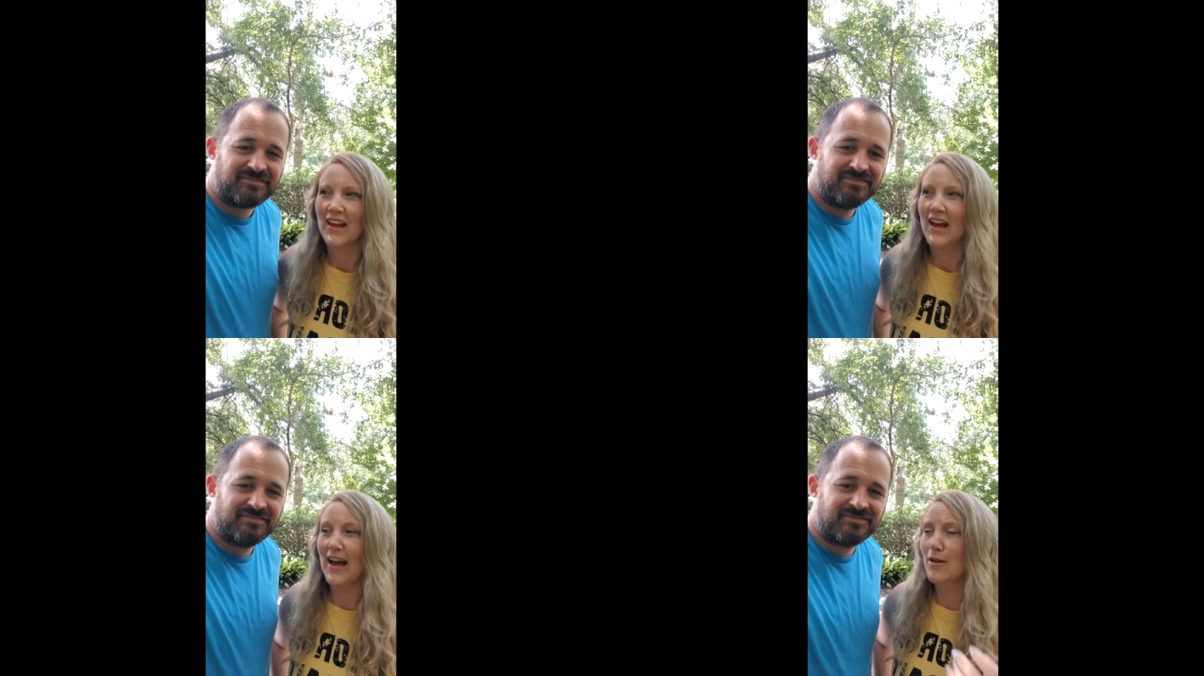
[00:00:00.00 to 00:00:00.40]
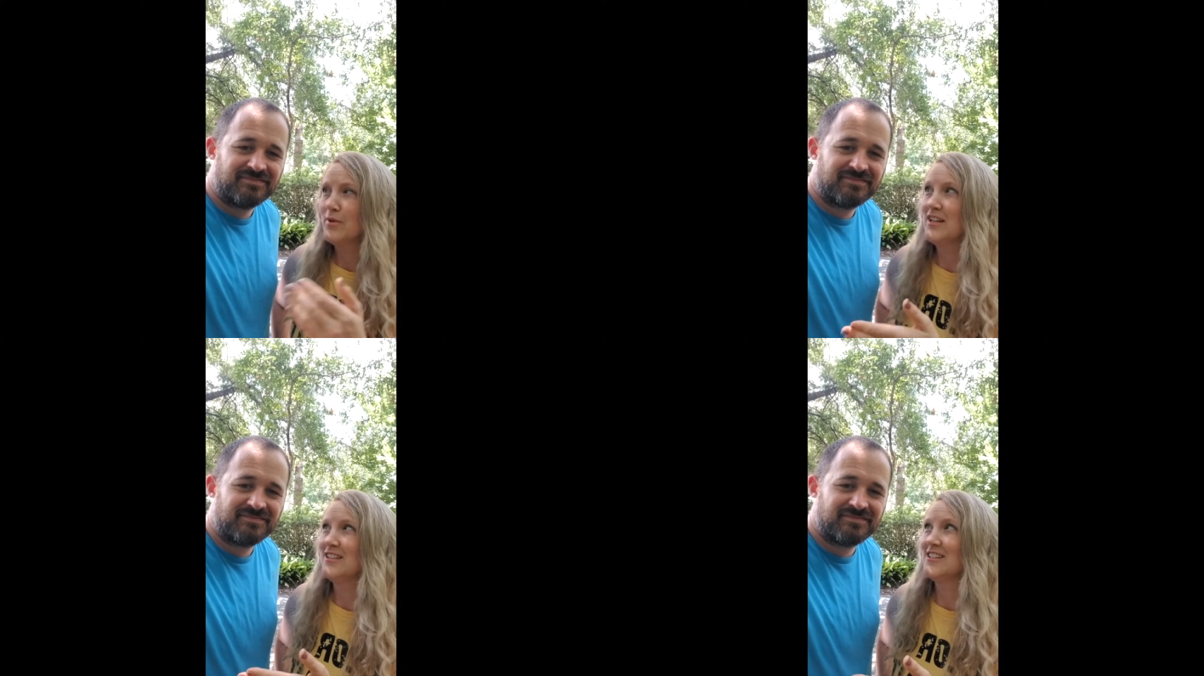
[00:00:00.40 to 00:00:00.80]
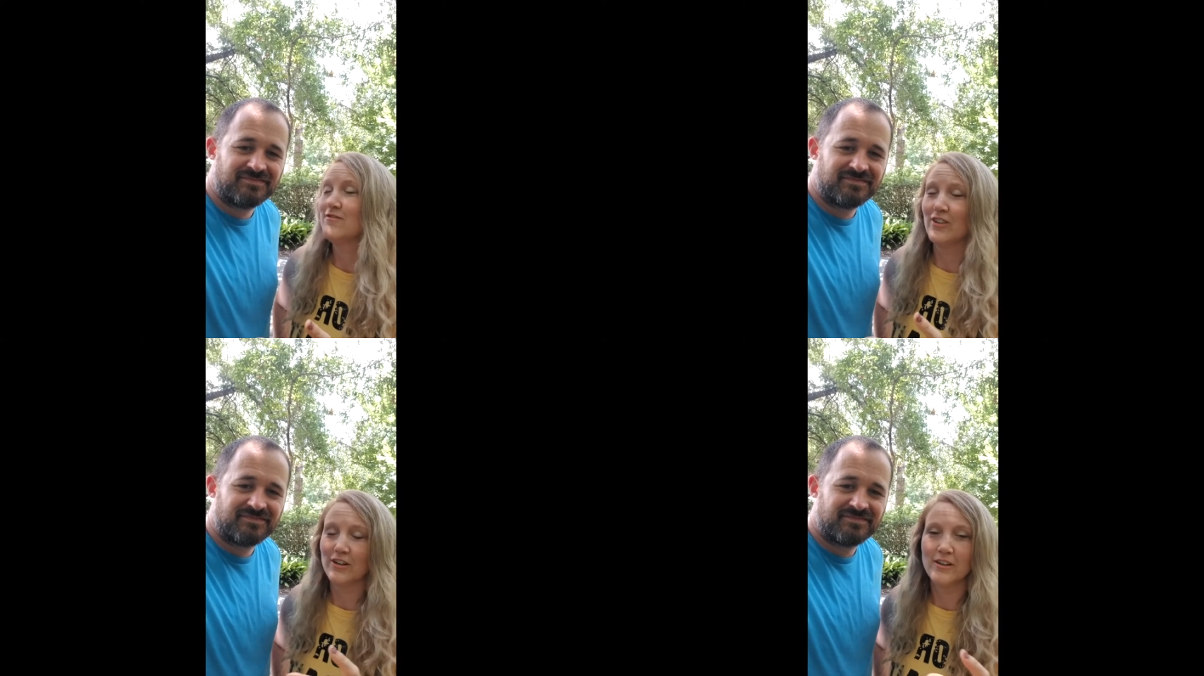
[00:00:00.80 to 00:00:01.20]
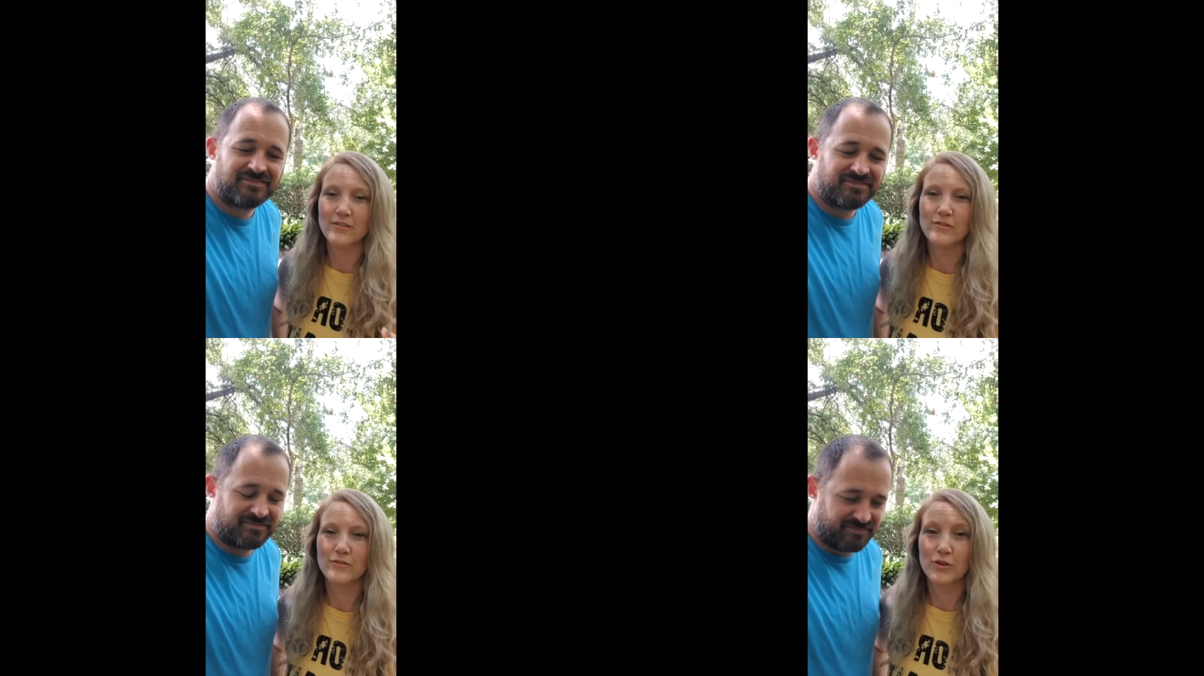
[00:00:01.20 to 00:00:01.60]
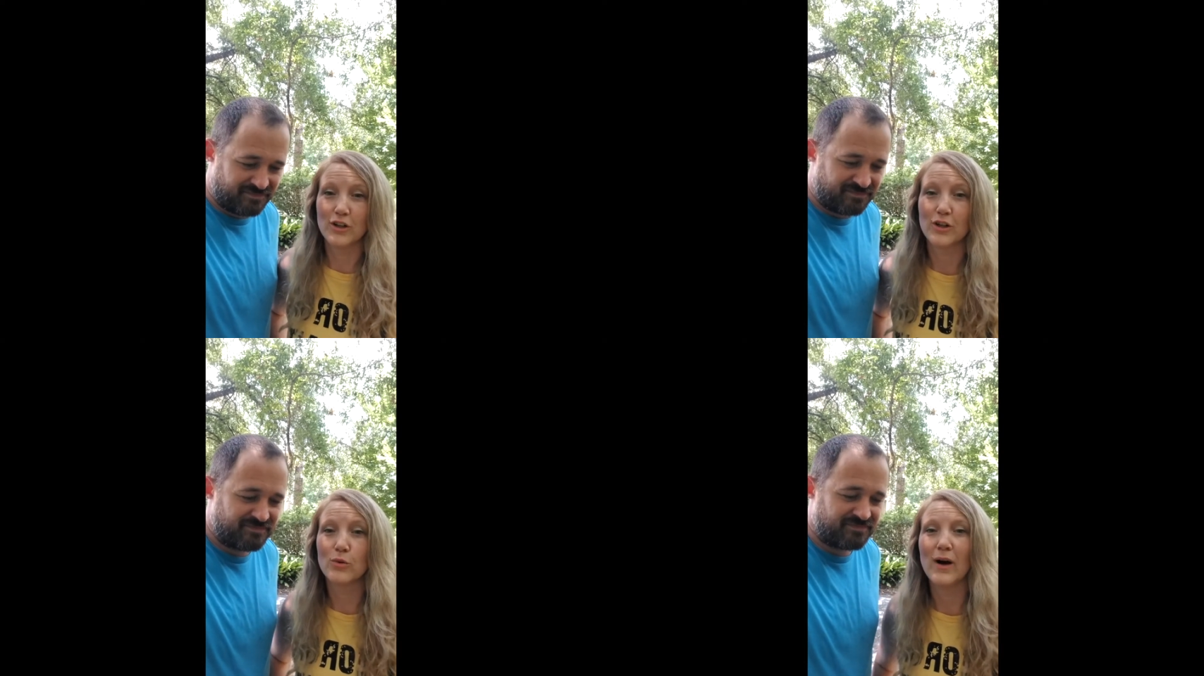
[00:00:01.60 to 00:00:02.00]
Speaker 1: I had been in Denver for
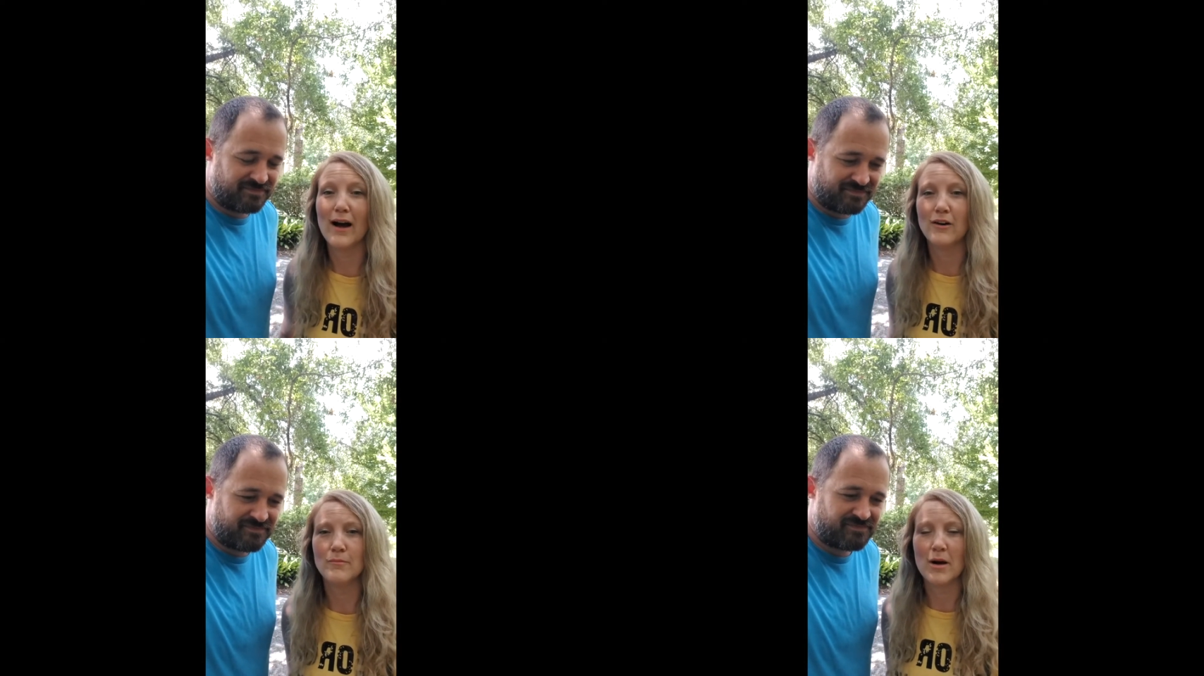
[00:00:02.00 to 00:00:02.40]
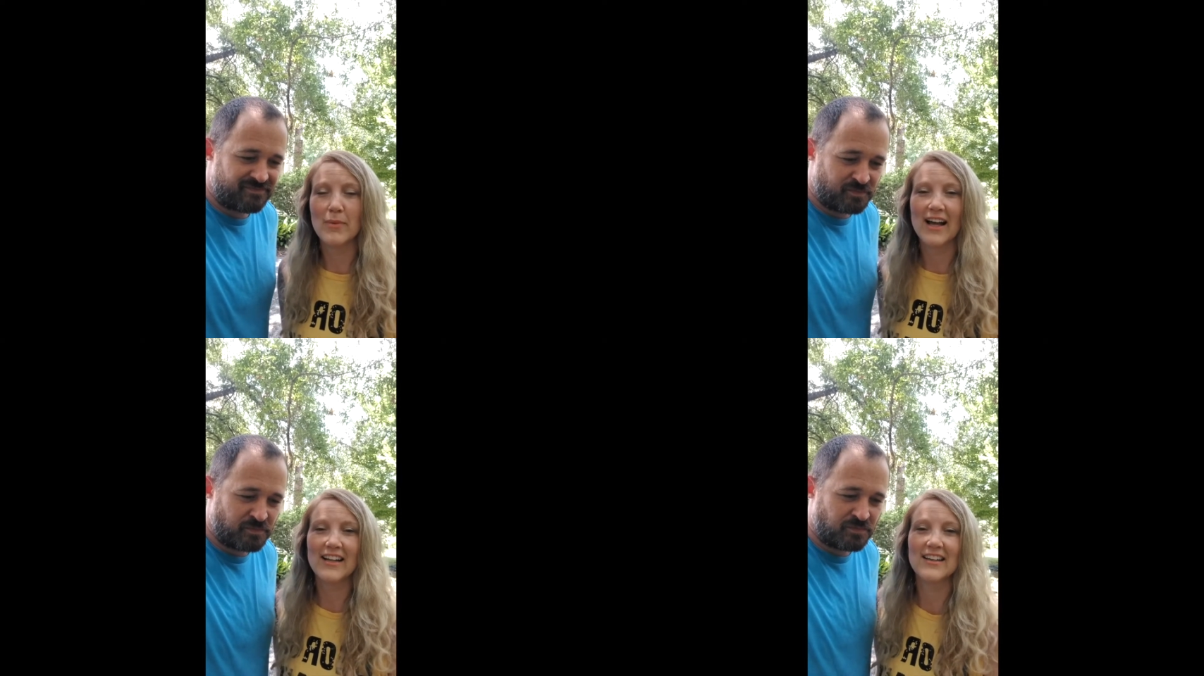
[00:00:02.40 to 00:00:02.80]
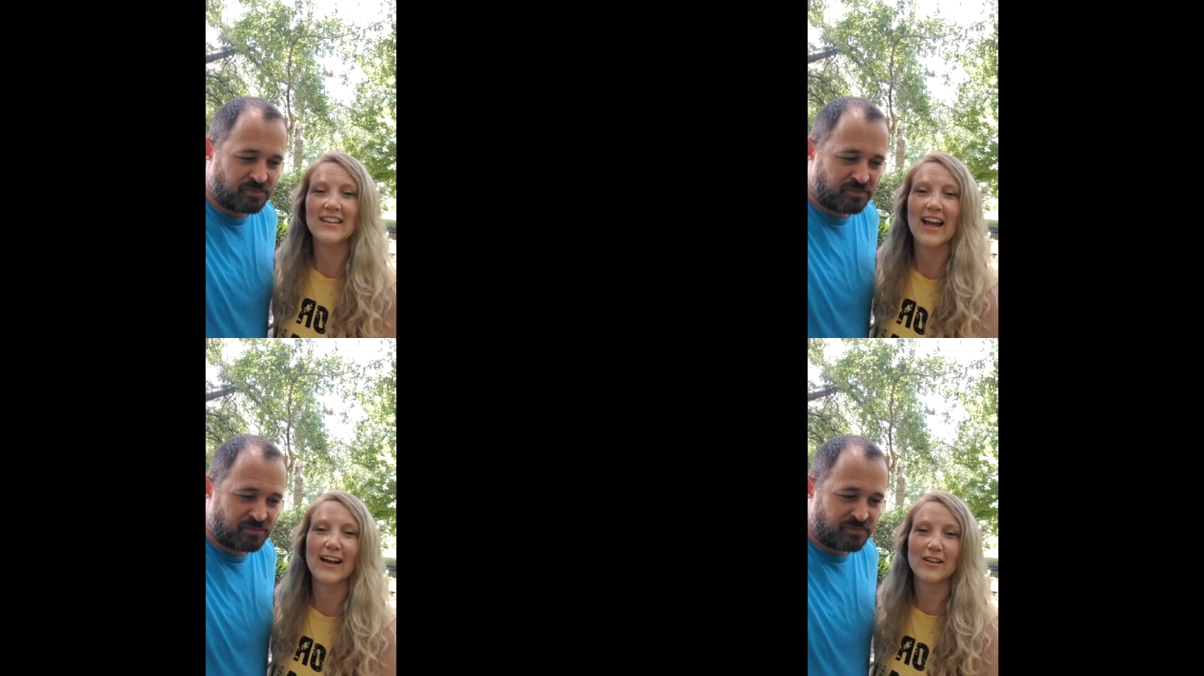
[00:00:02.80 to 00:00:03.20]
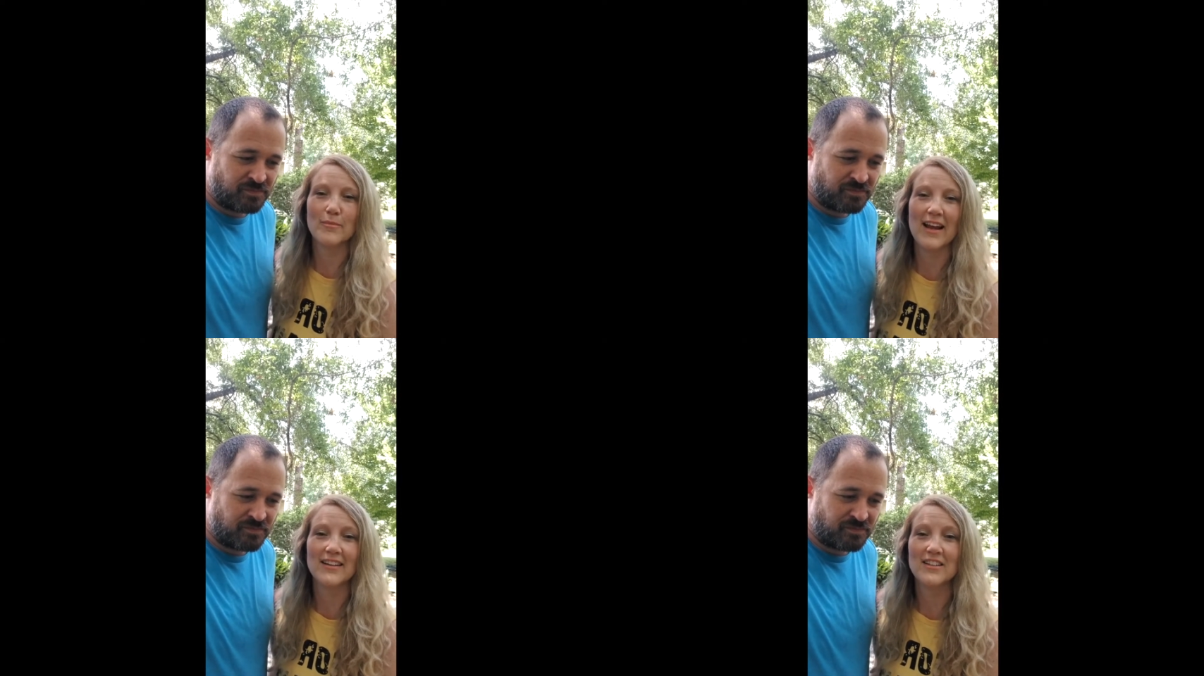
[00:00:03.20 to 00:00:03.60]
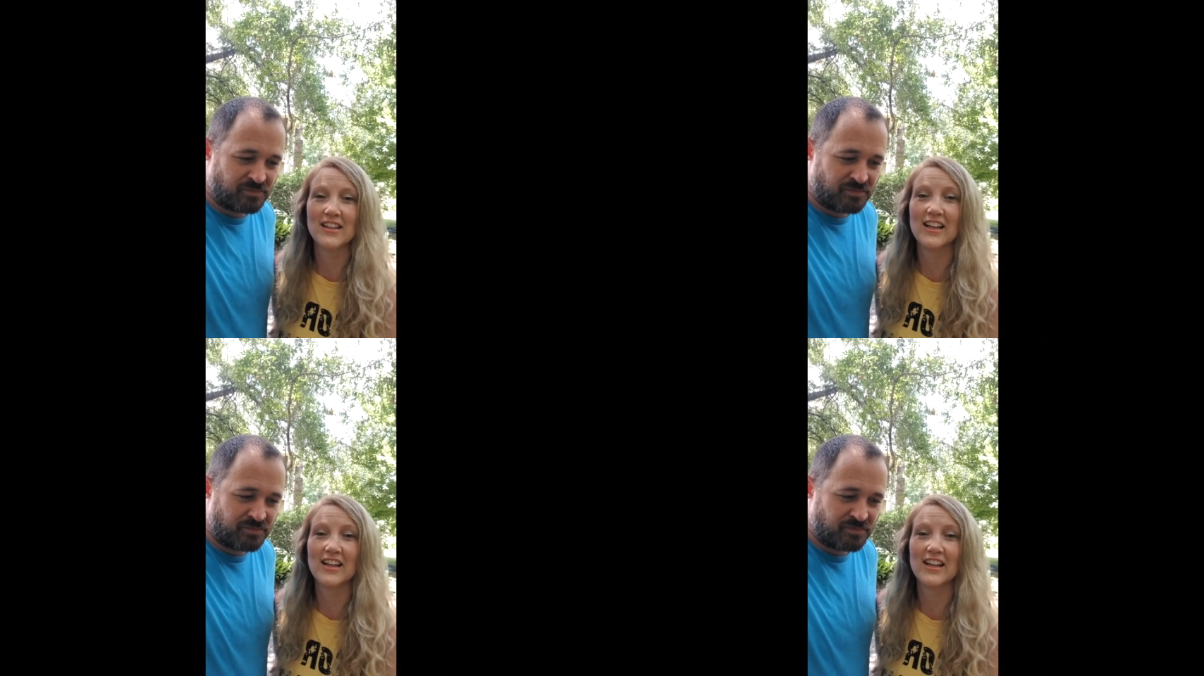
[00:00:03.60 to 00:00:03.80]
a little while and my body didn't acclimate to the